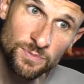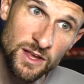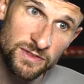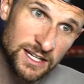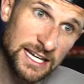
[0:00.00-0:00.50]

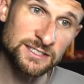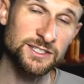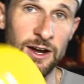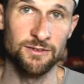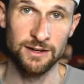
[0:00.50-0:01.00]
the
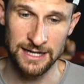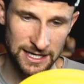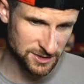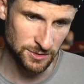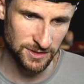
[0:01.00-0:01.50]
Keystone,
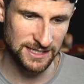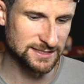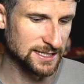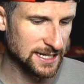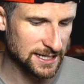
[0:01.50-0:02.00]
got two of
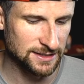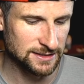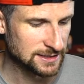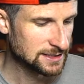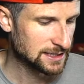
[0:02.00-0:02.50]
these in
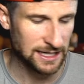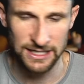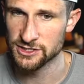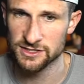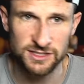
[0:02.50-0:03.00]
here,
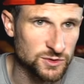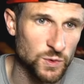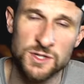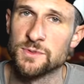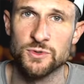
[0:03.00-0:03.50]
just to
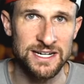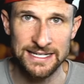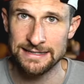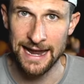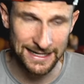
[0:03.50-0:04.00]
switch between
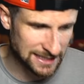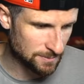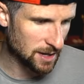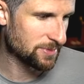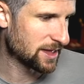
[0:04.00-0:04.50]
as
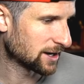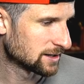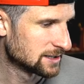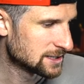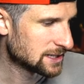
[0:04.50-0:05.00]
I'm up
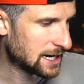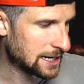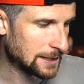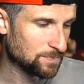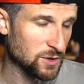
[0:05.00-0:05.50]
there.
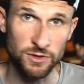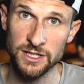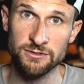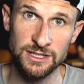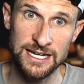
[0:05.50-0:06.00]

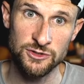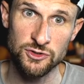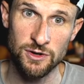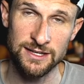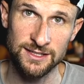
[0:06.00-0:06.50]
Really, really
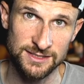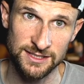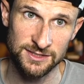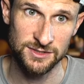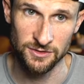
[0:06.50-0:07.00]
enjoying this
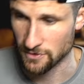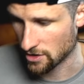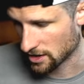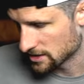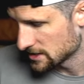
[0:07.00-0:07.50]
disc so
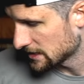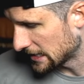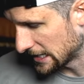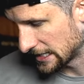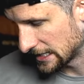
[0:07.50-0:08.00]
far.
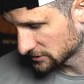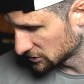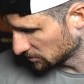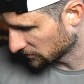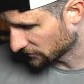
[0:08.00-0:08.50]

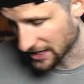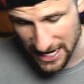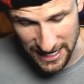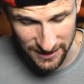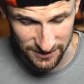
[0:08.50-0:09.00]

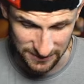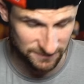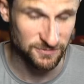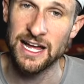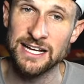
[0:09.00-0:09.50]

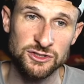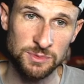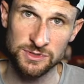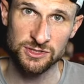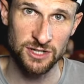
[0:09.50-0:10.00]
It flies
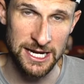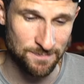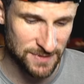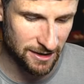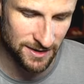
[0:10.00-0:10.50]

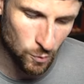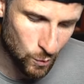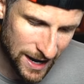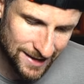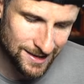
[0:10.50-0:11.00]
straight. Now in the
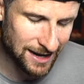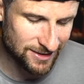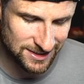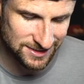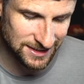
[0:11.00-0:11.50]
wind,
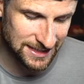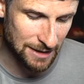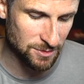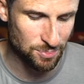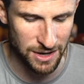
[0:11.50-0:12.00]
obviously I
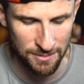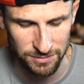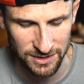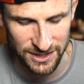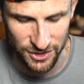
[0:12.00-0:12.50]
would
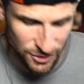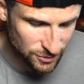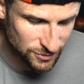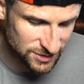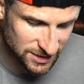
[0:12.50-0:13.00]
probably
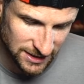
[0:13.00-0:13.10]
use,